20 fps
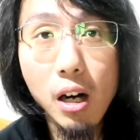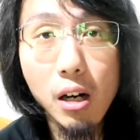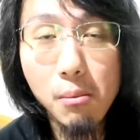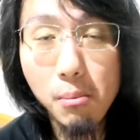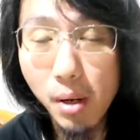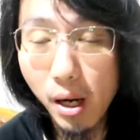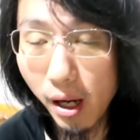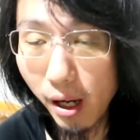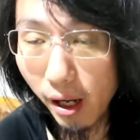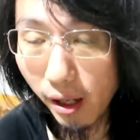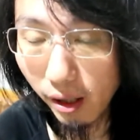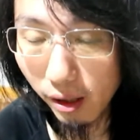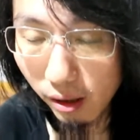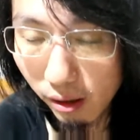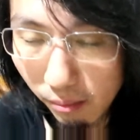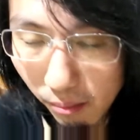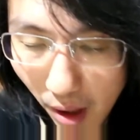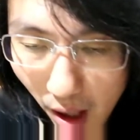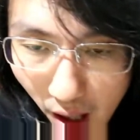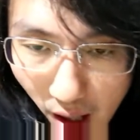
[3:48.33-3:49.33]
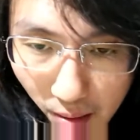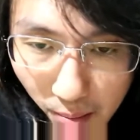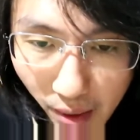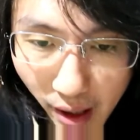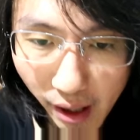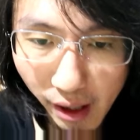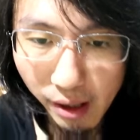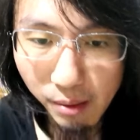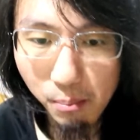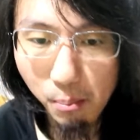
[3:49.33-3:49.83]
on my on
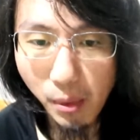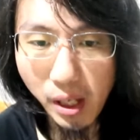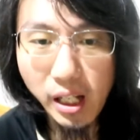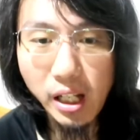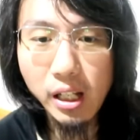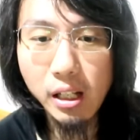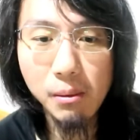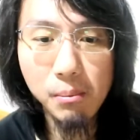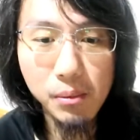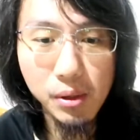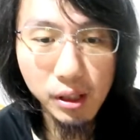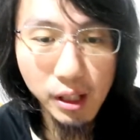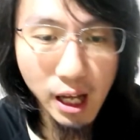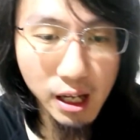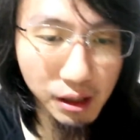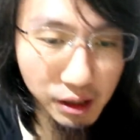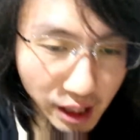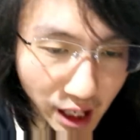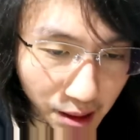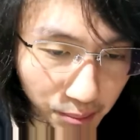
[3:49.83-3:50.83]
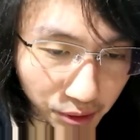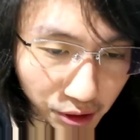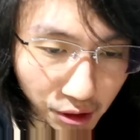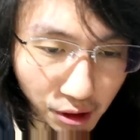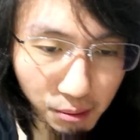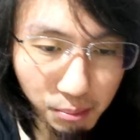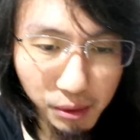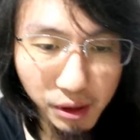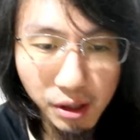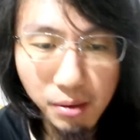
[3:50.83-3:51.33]
my main la
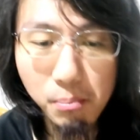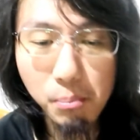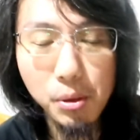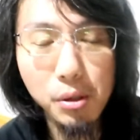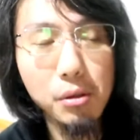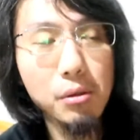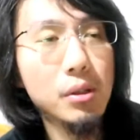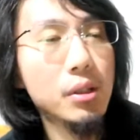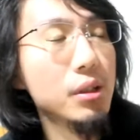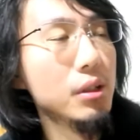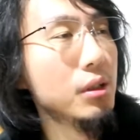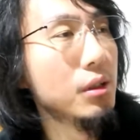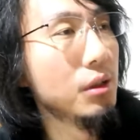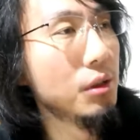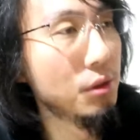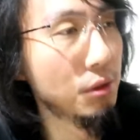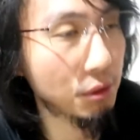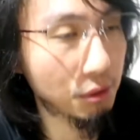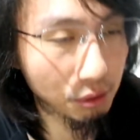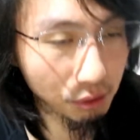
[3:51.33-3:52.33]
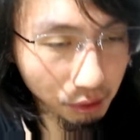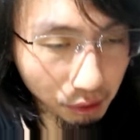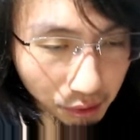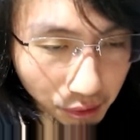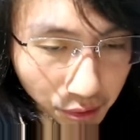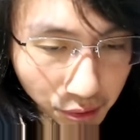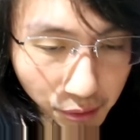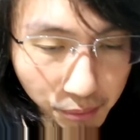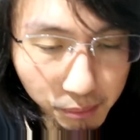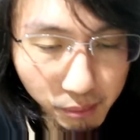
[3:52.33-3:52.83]
laptop computer you know
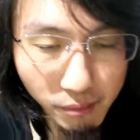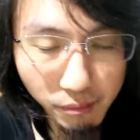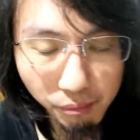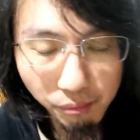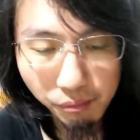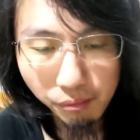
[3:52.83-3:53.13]
to